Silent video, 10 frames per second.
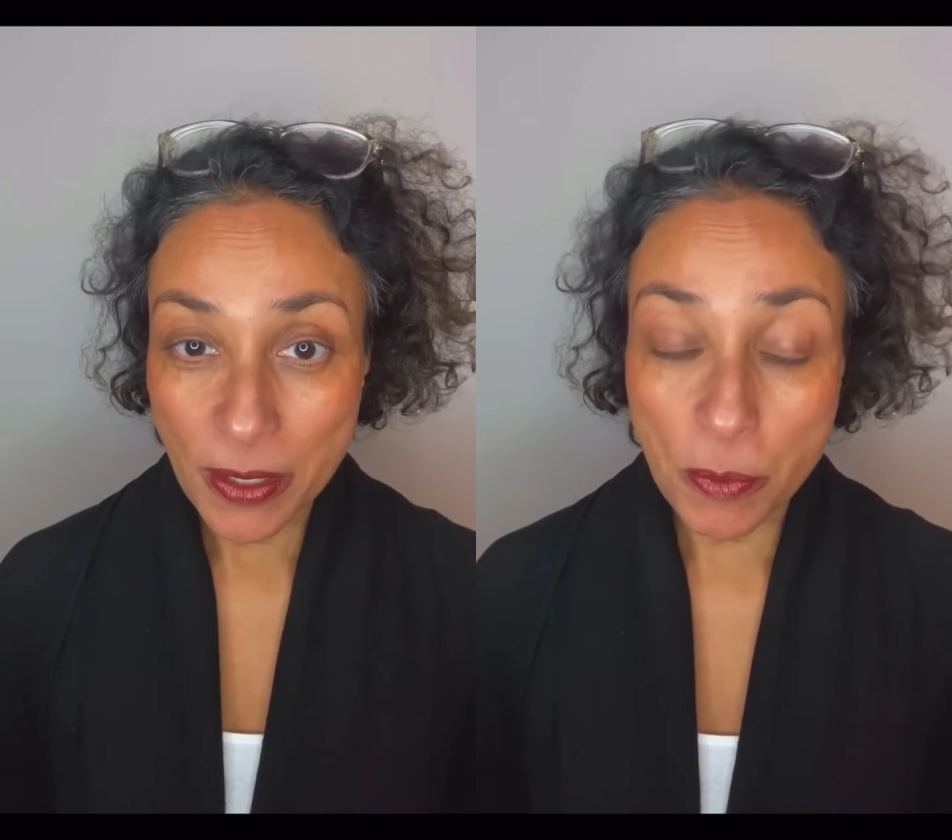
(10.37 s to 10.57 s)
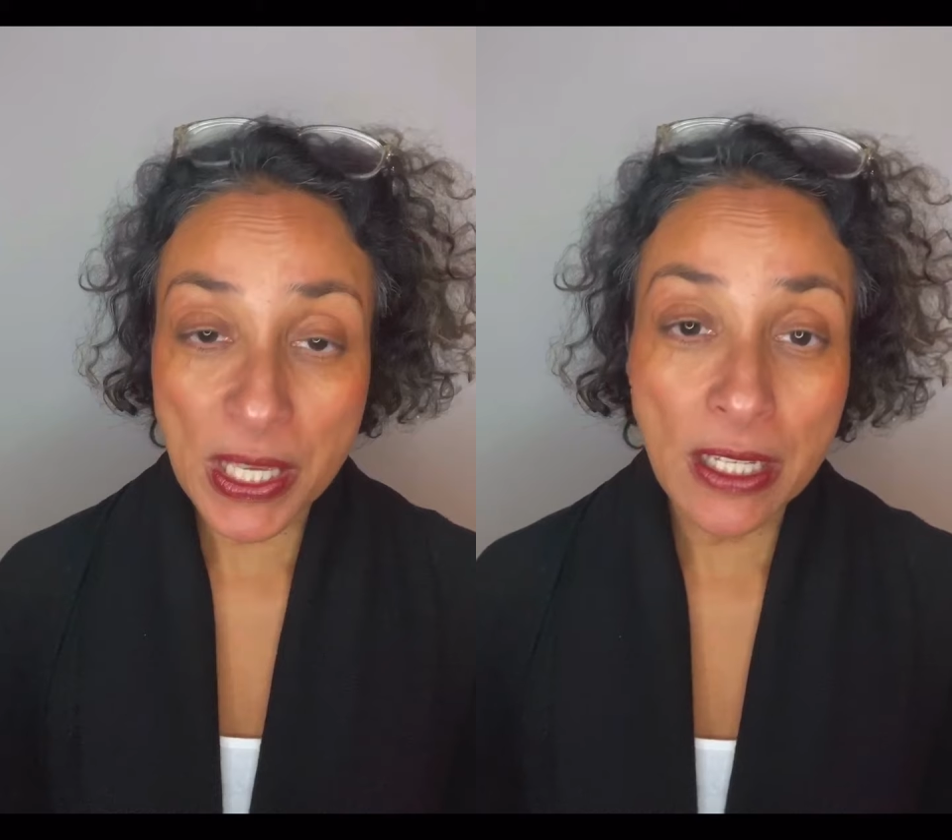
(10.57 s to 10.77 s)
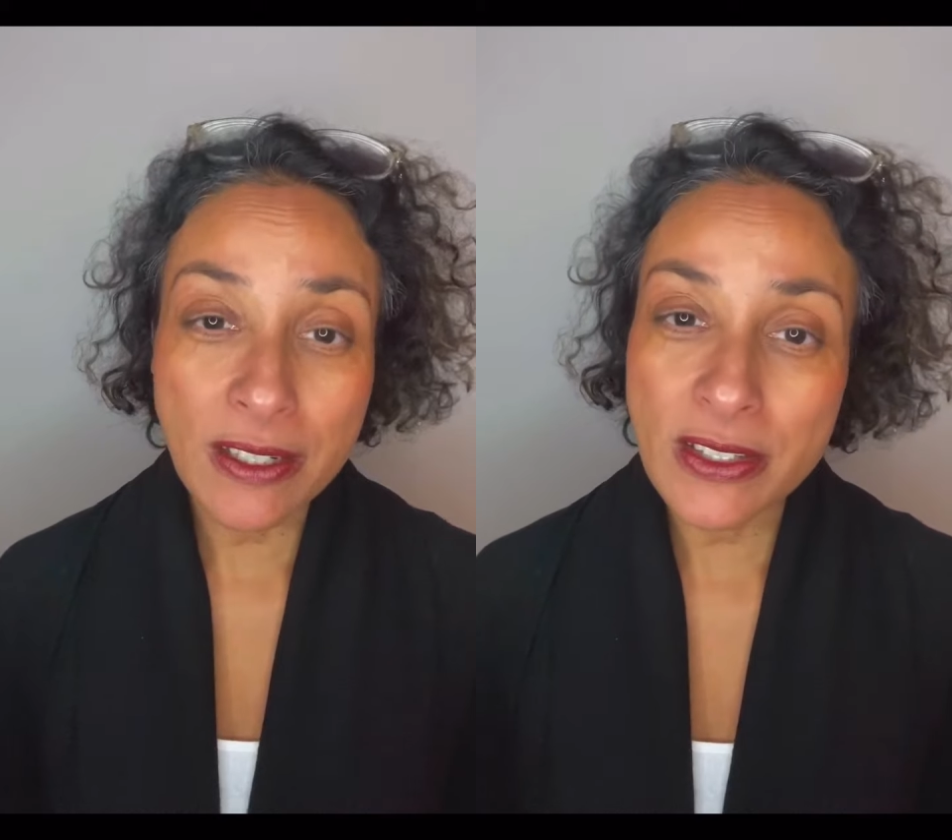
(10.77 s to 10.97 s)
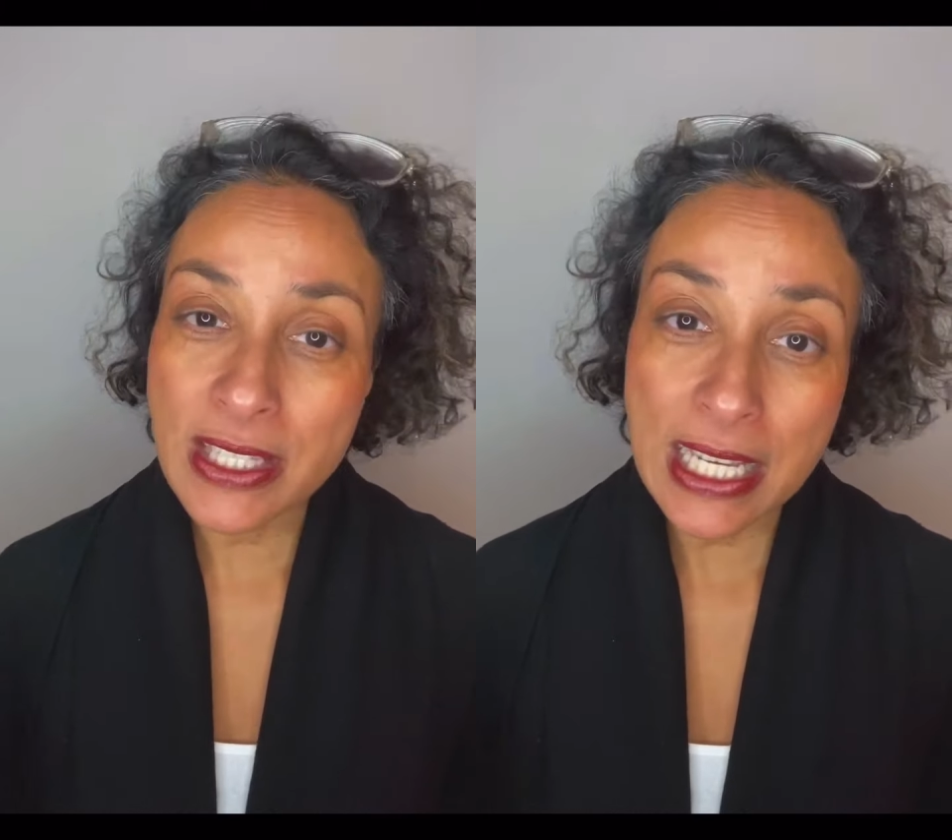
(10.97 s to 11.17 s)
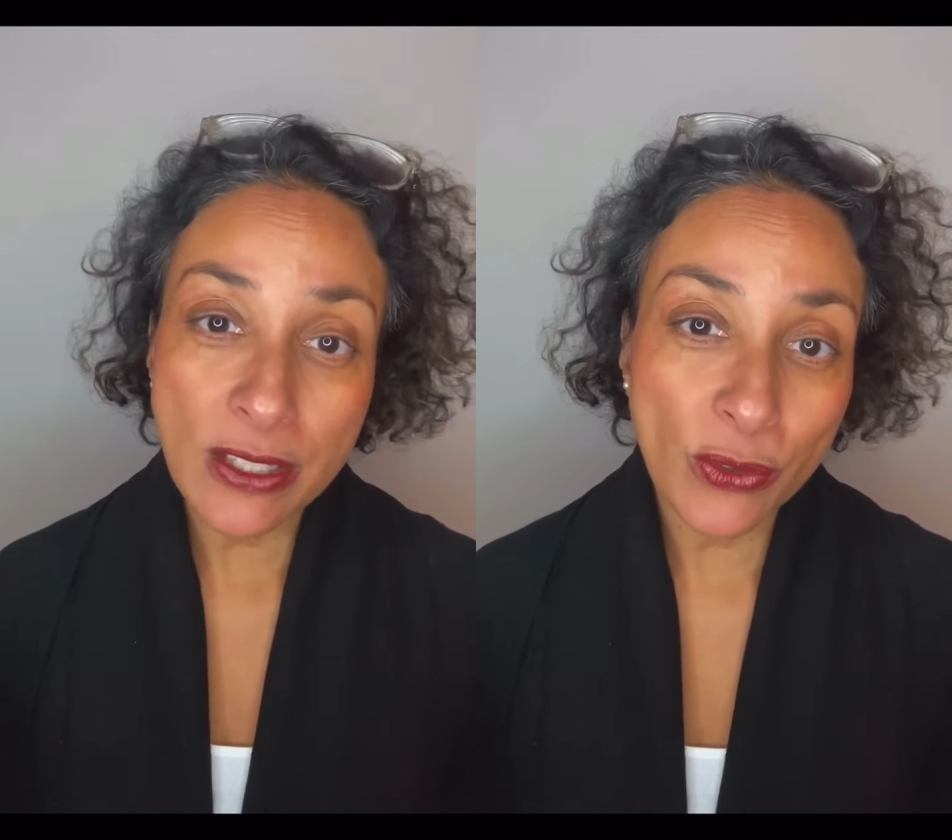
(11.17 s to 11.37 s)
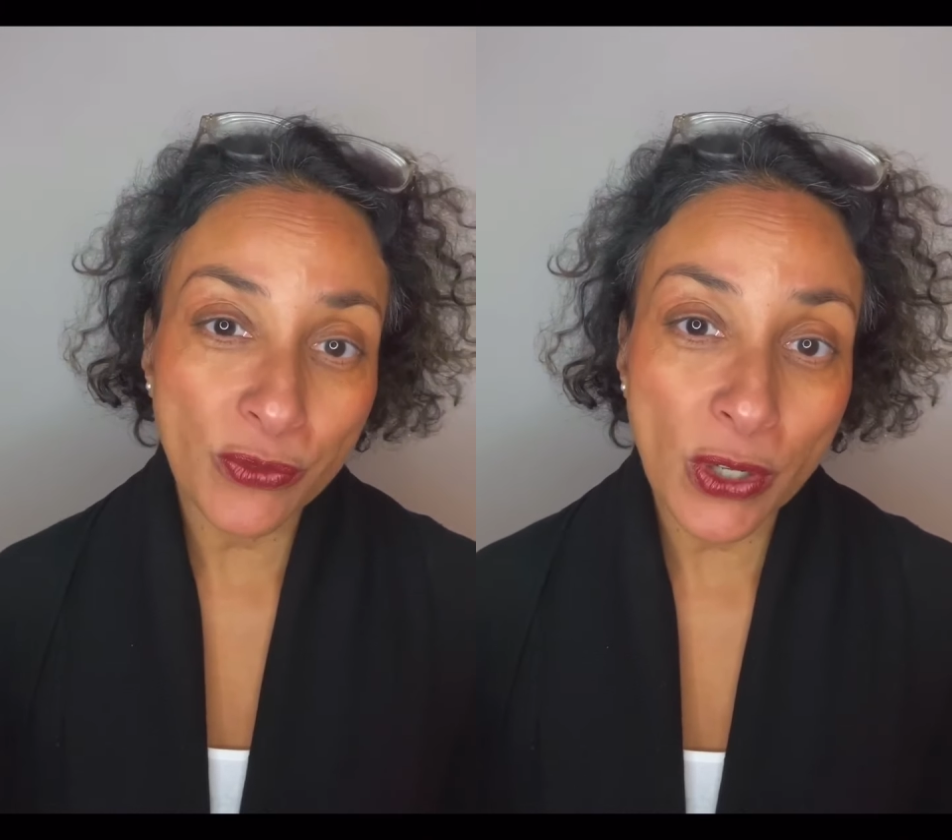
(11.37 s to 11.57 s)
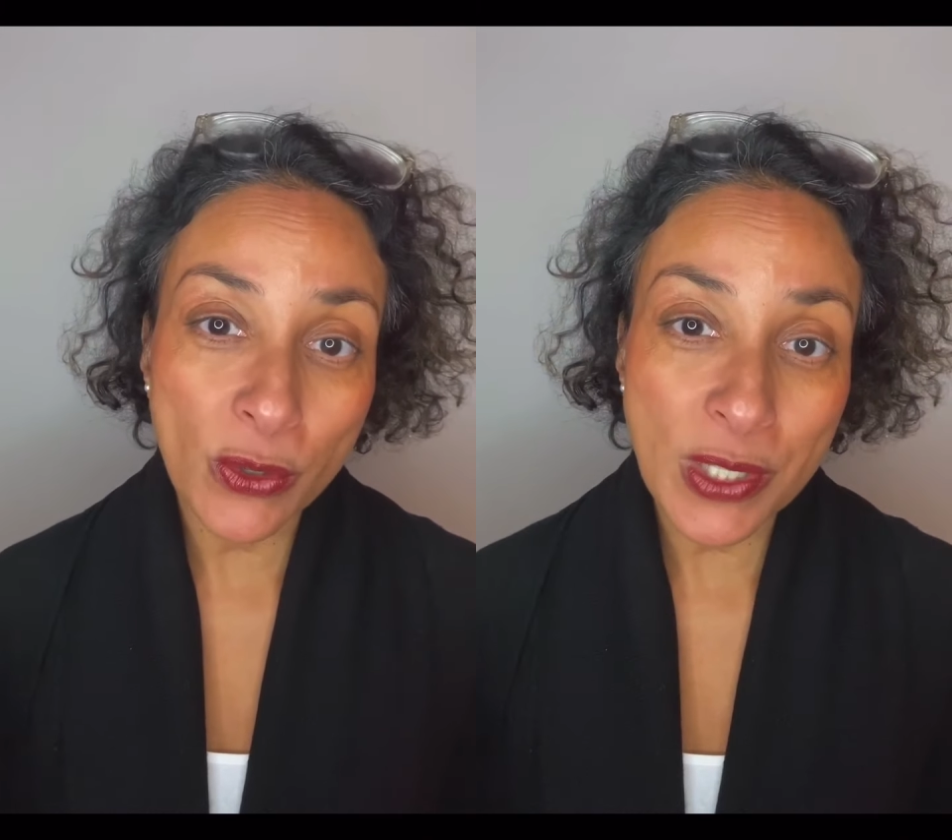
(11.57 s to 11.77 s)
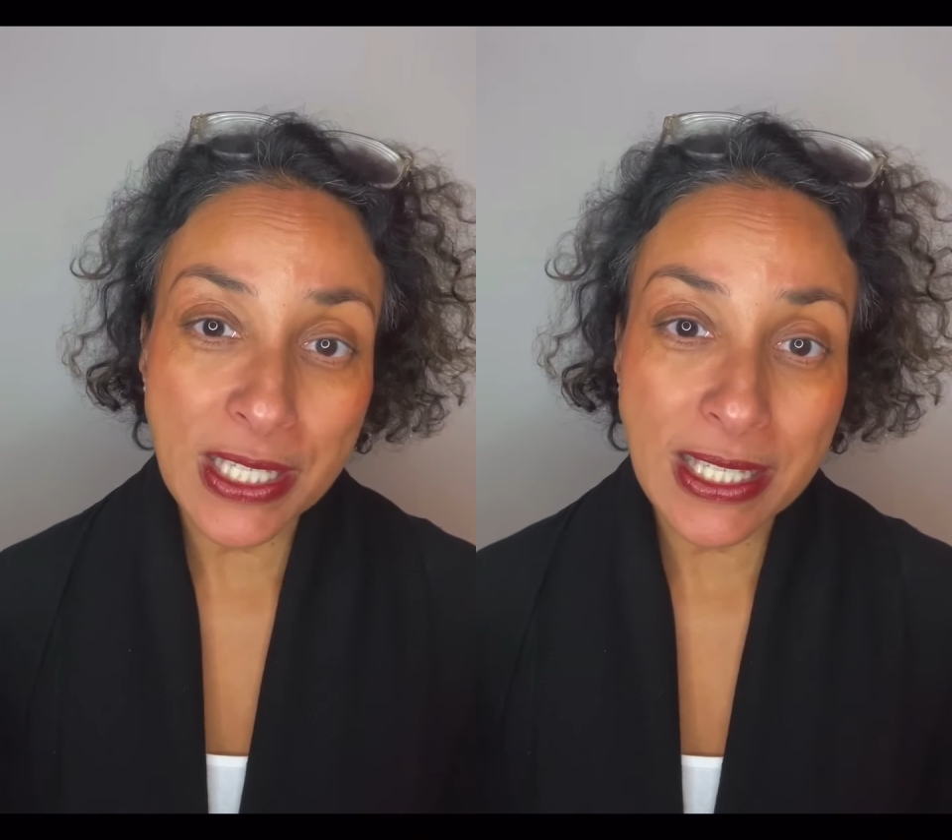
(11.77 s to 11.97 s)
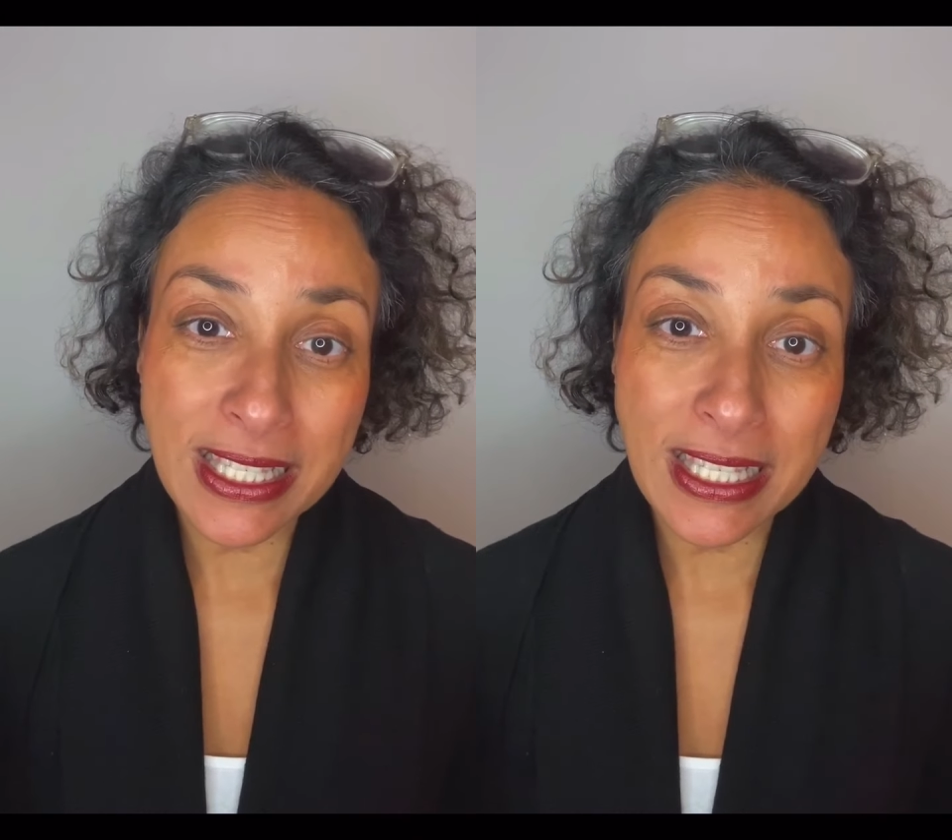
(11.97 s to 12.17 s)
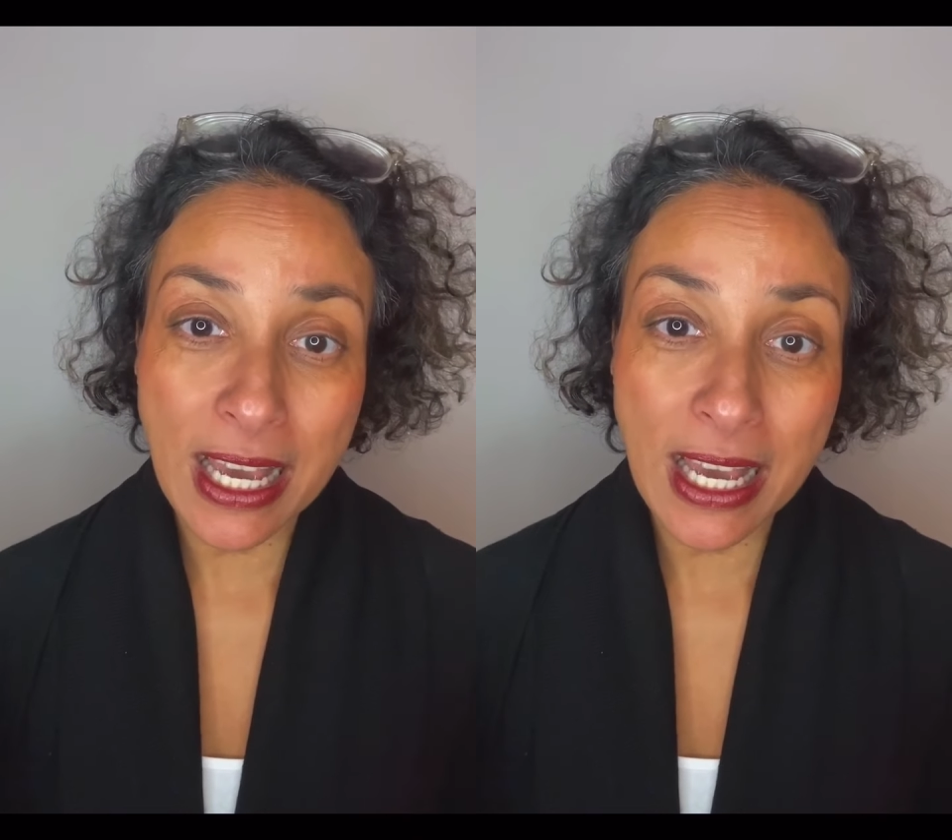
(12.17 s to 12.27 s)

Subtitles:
Being in a state of flow is